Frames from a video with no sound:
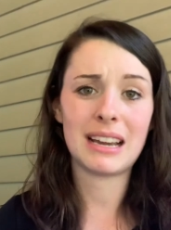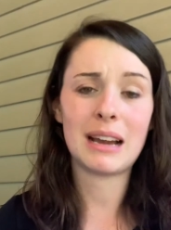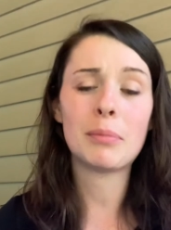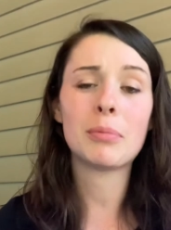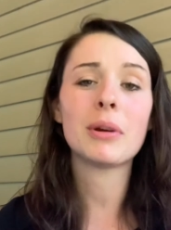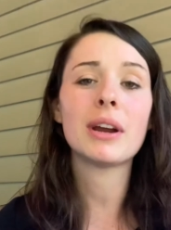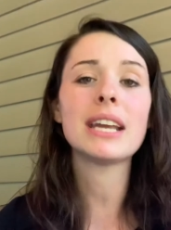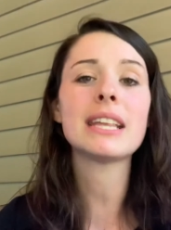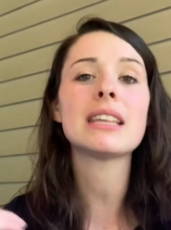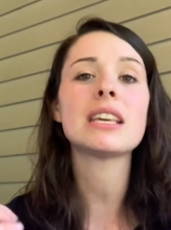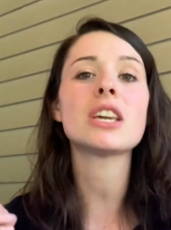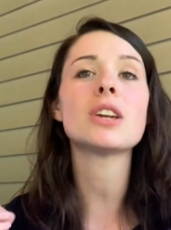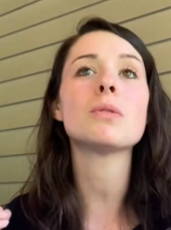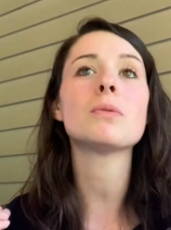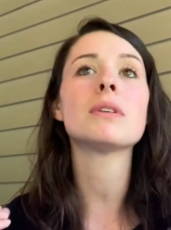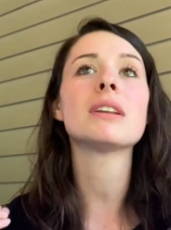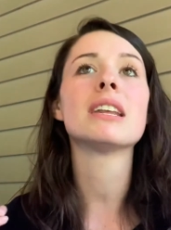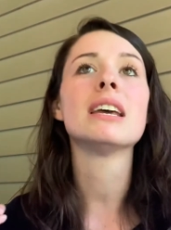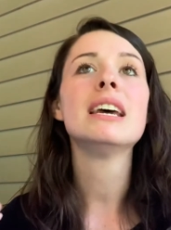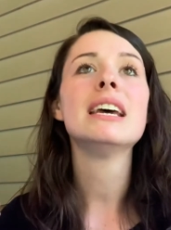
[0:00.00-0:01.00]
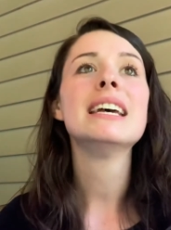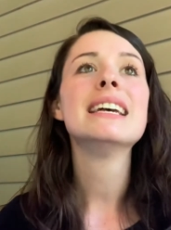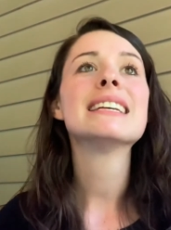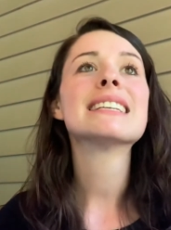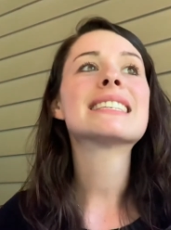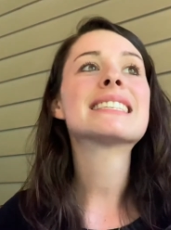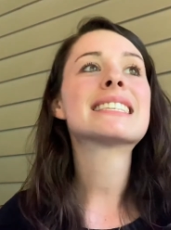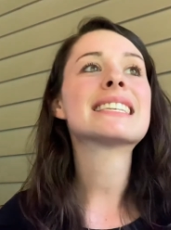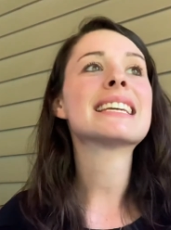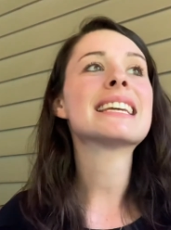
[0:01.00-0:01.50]
I pray that you would
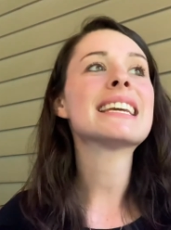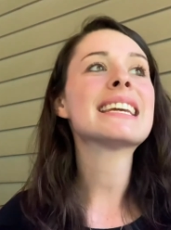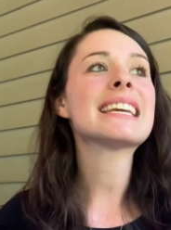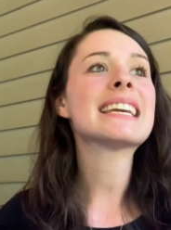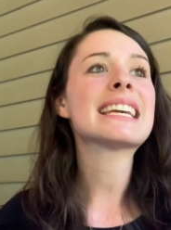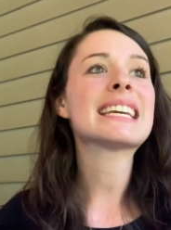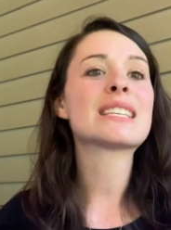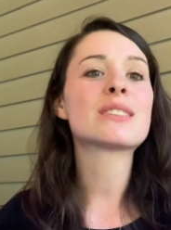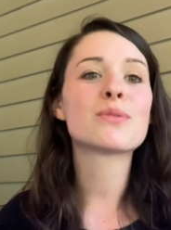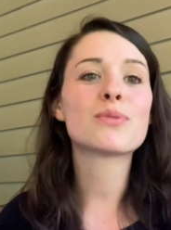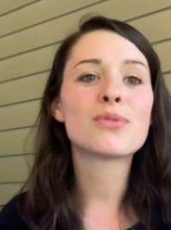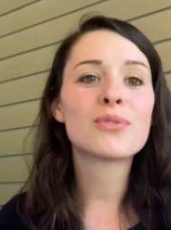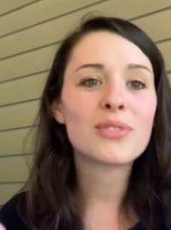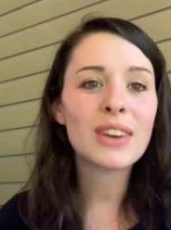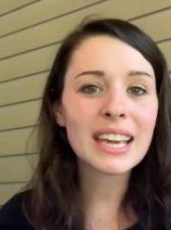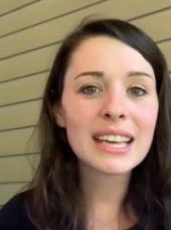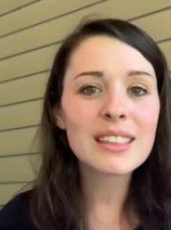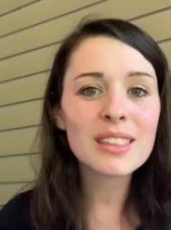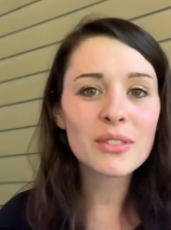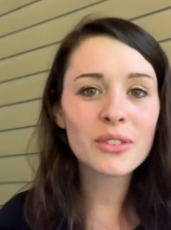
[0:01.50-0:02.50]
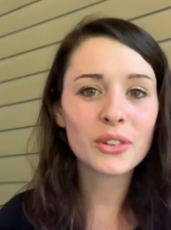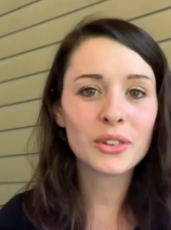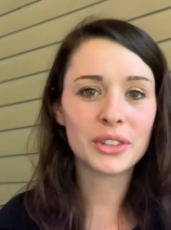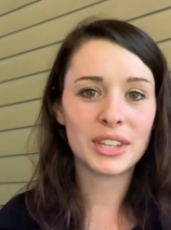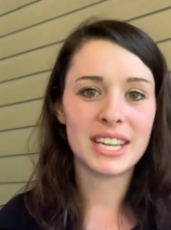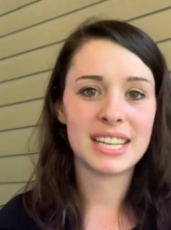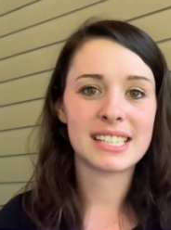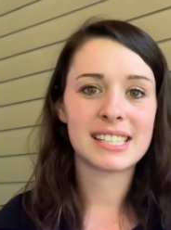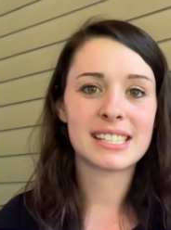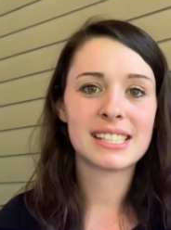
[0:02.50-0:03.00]
see his
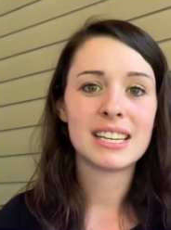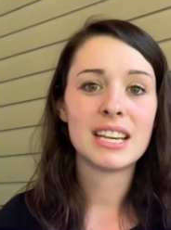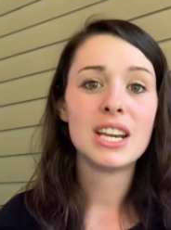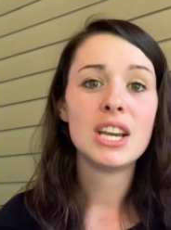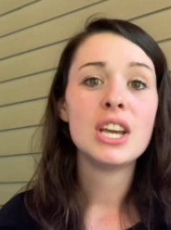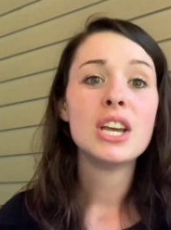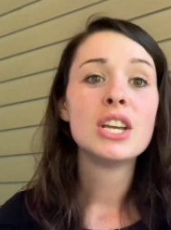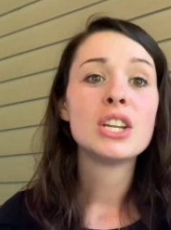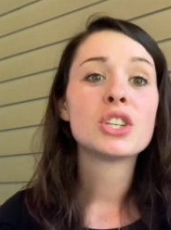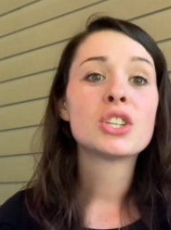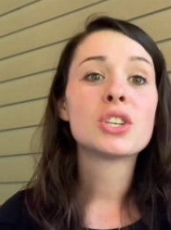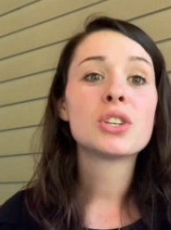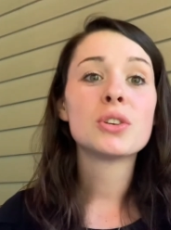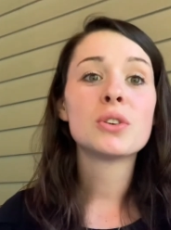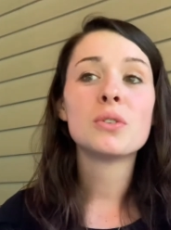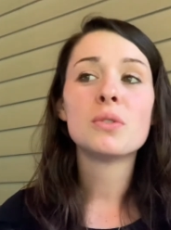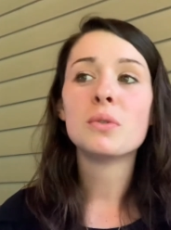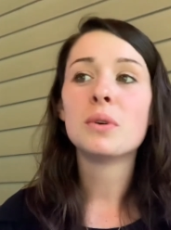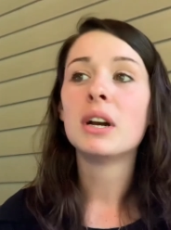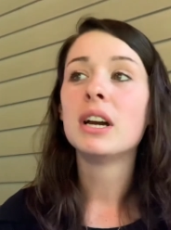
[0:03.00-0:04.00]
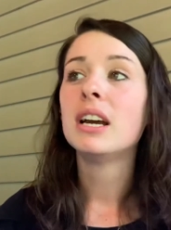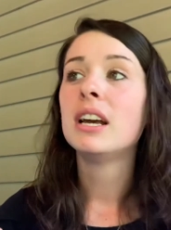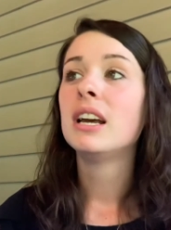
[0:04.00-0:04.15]
faithfulness to